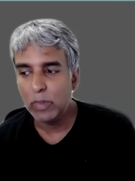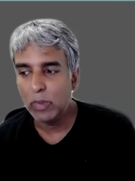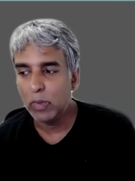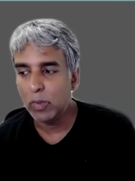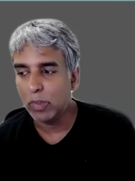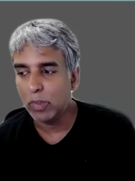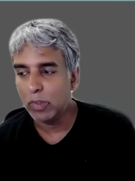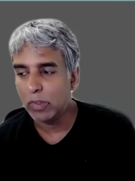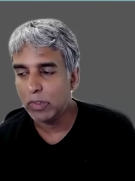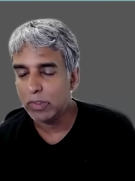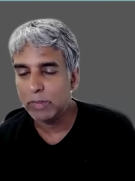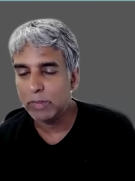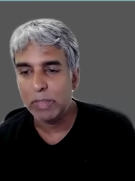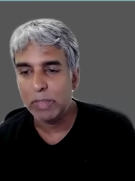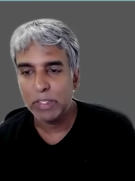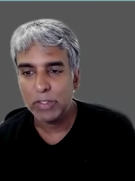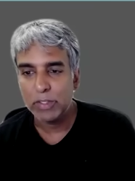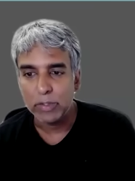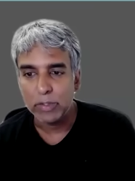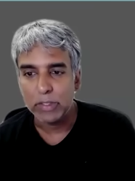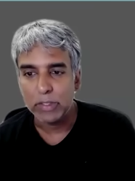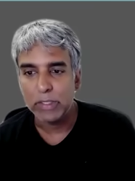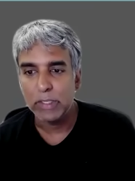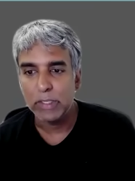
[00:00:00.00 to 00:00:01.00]
or
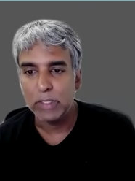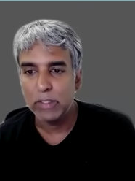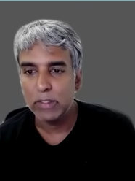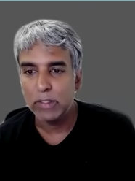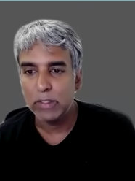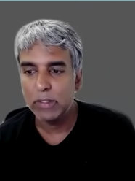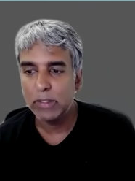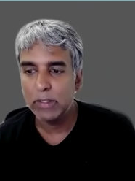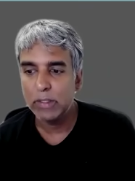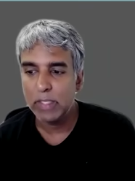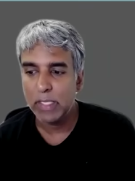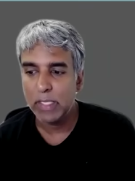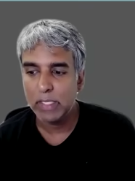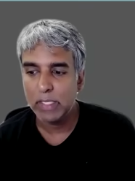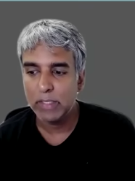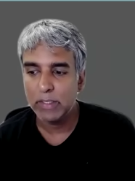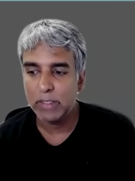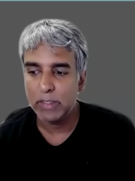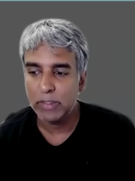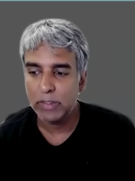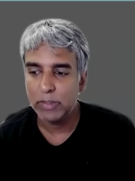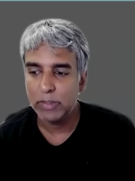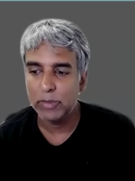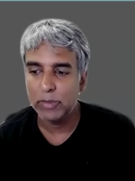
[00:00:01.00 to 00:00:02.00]
especially
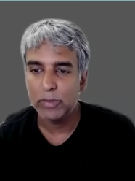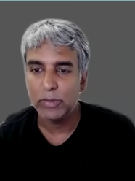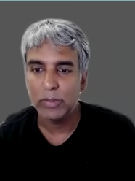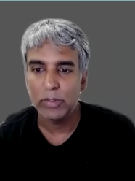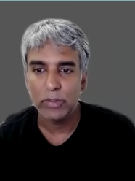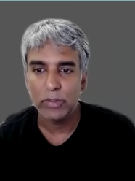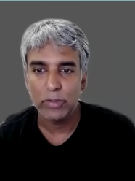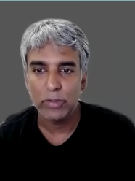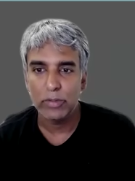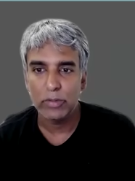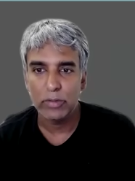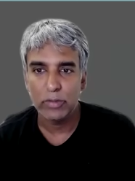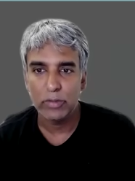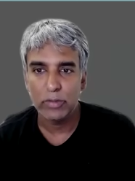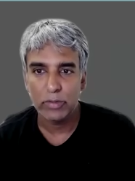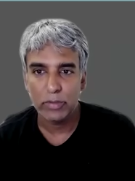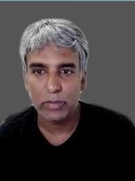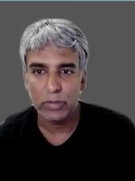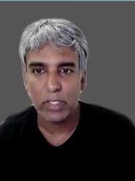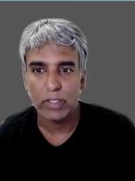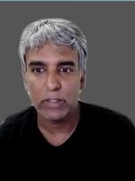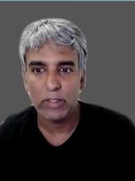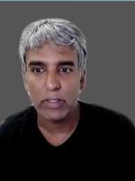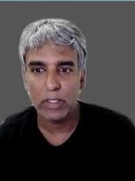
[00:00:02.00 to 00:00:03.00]
connected to the
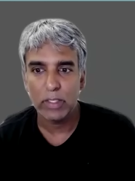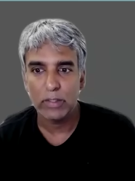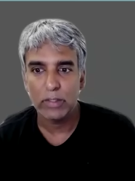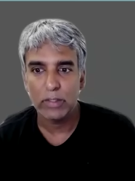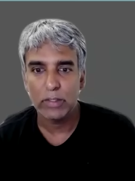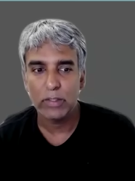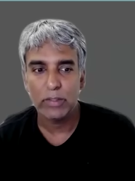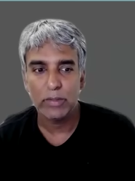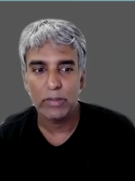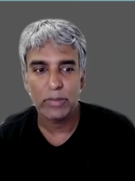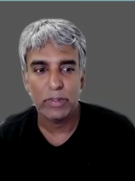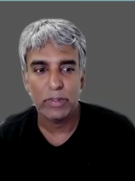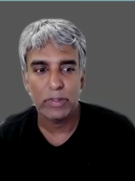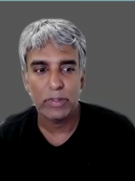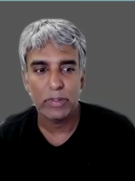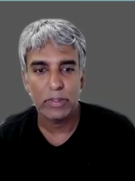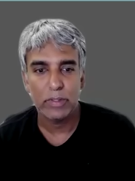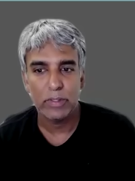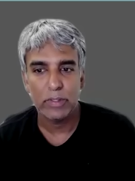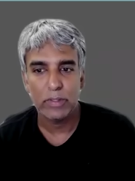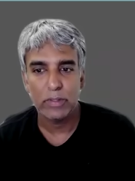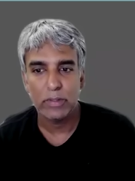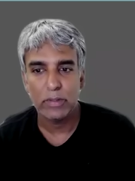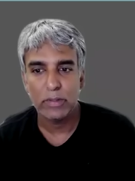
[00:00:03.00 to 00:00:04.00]
genocide that
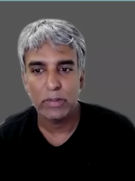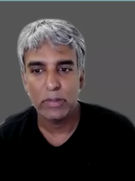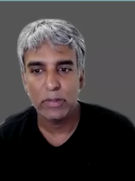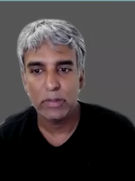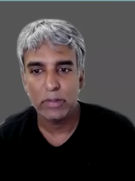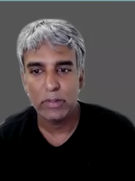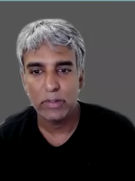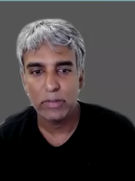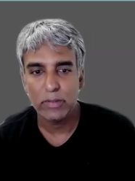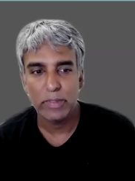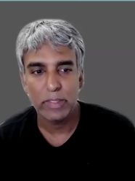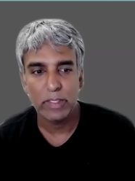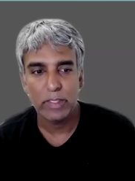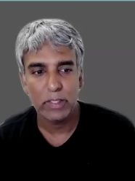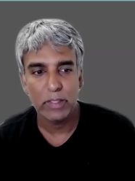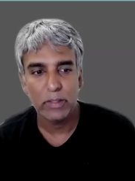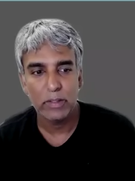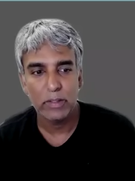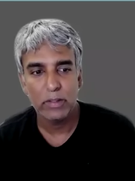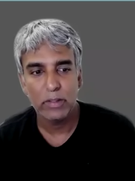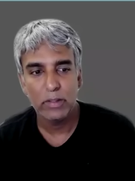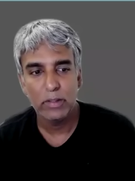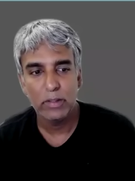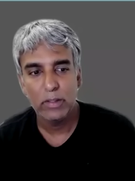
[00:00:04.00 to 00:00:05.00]
Israel is
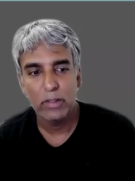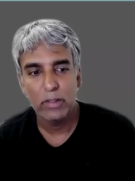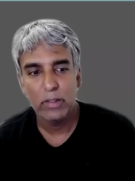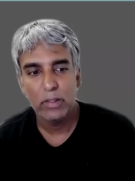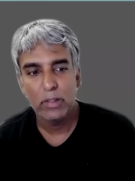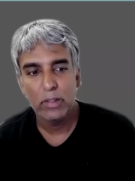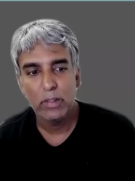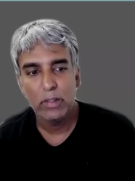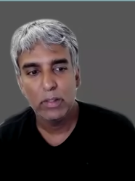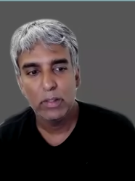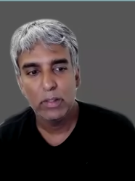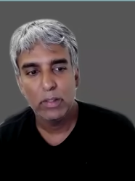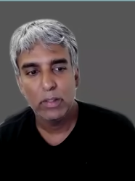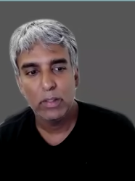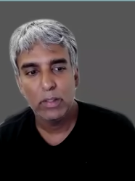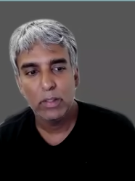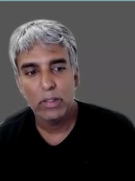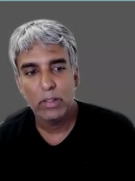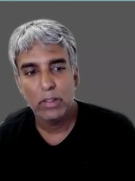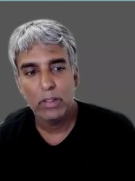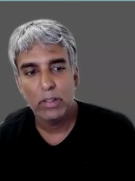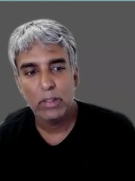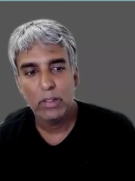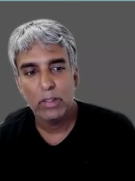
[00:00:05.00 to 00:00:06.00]
committing.
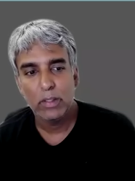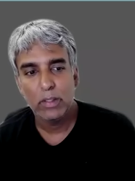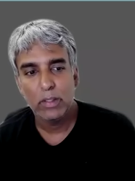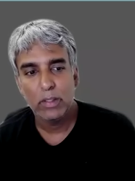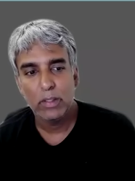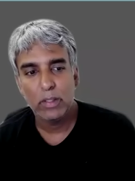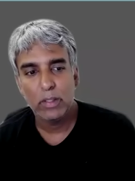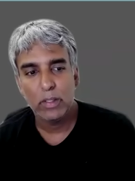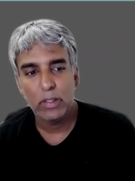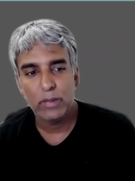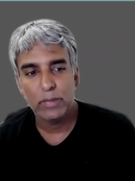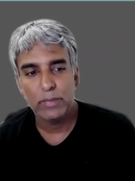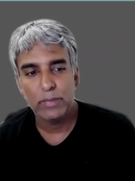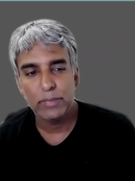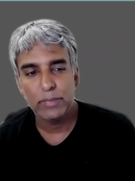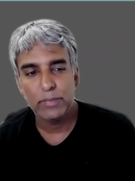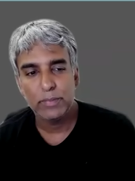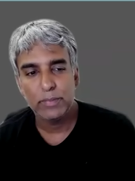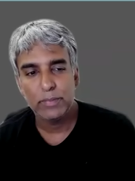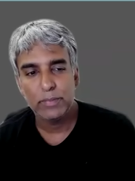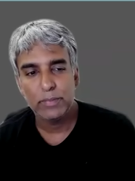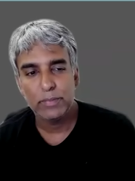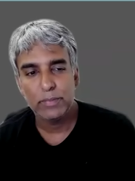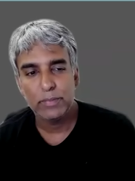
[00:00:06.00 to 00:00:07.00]

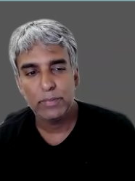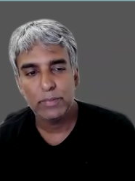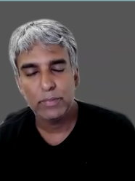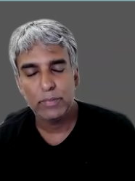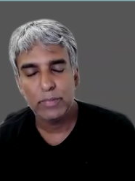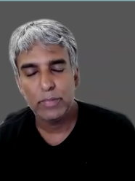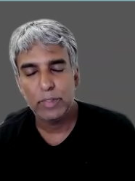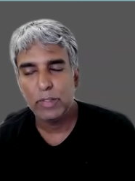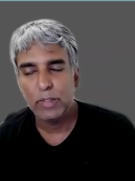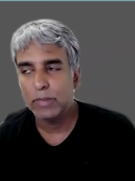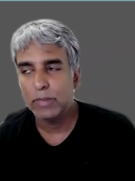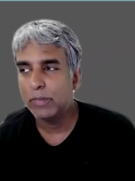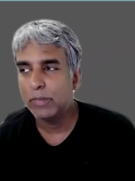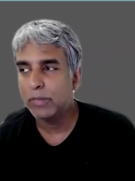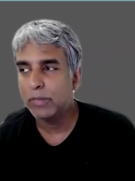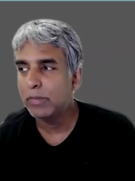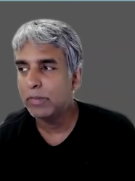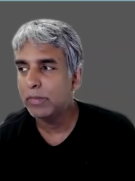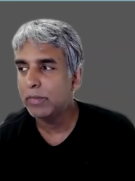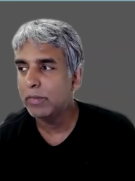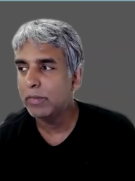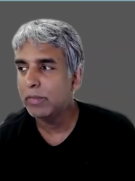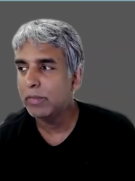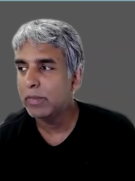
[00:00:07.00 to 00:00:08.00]
But
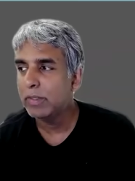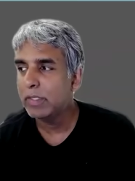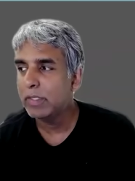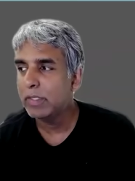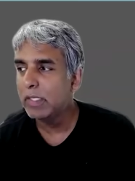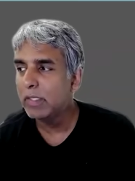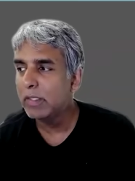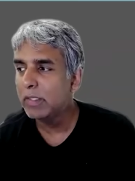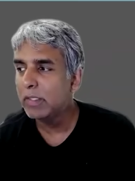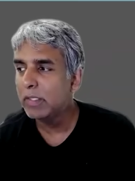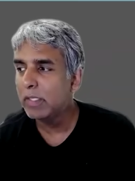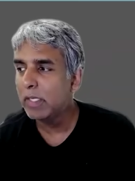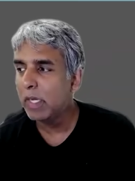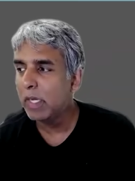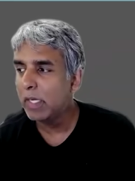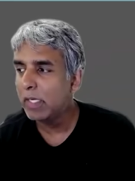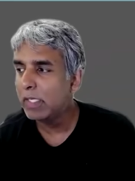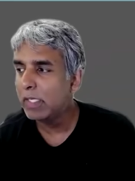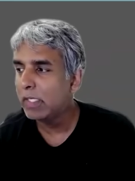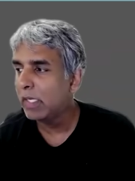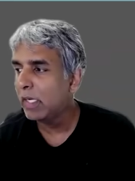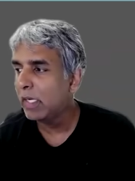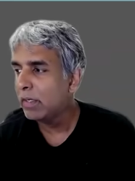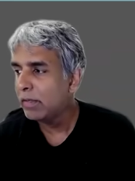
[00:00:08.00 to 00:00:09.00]
death to the
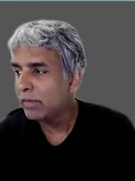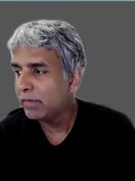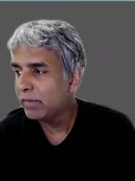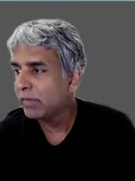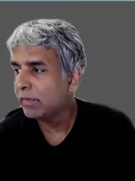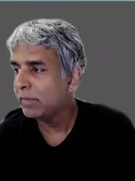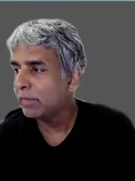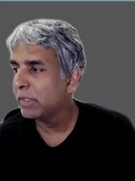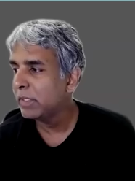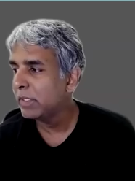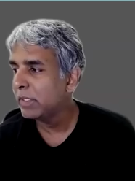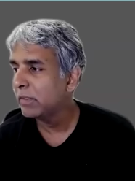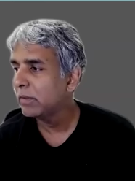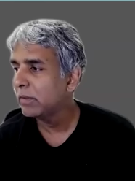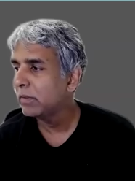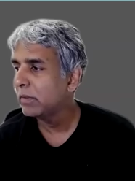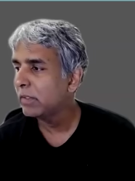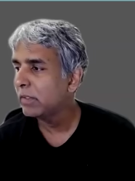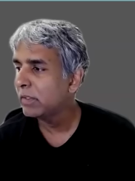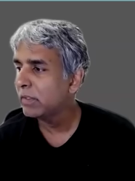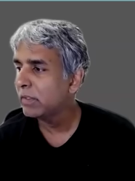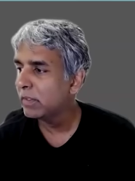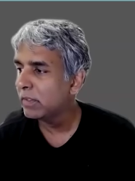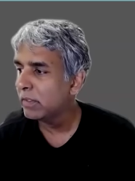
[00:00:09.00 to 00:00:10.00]
IDF, I mean,
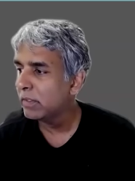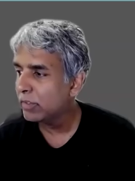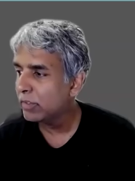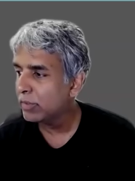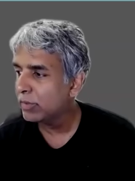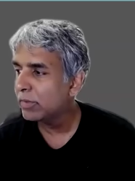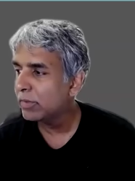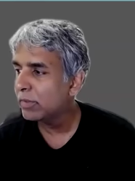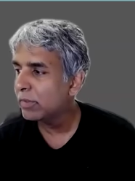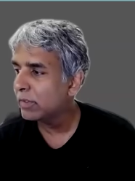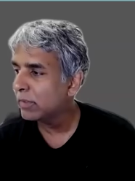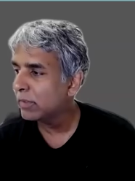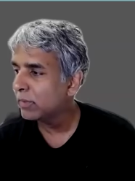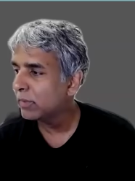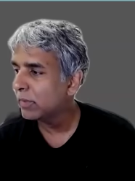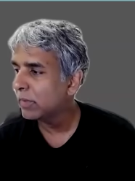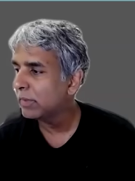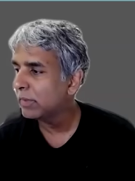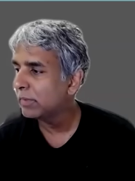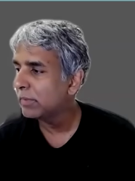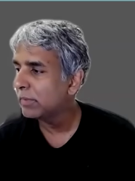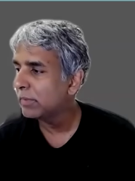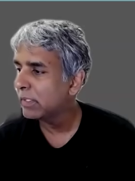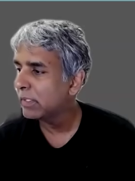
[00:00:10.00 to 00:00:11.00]
it's an interesting
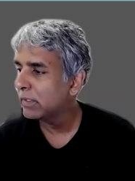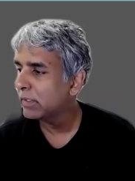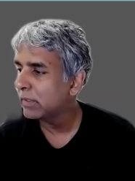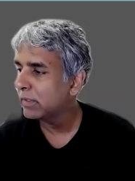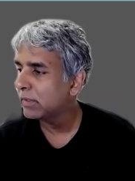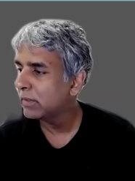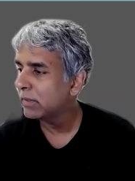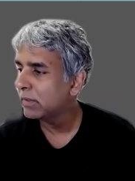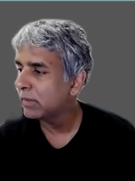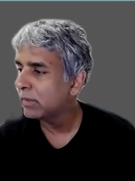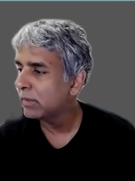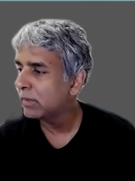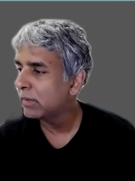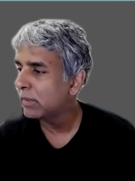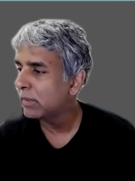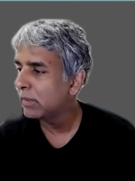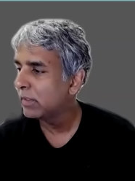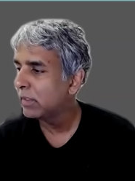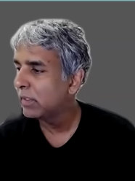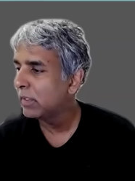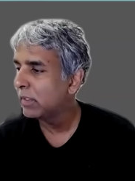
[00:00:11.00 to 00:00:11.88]
one, because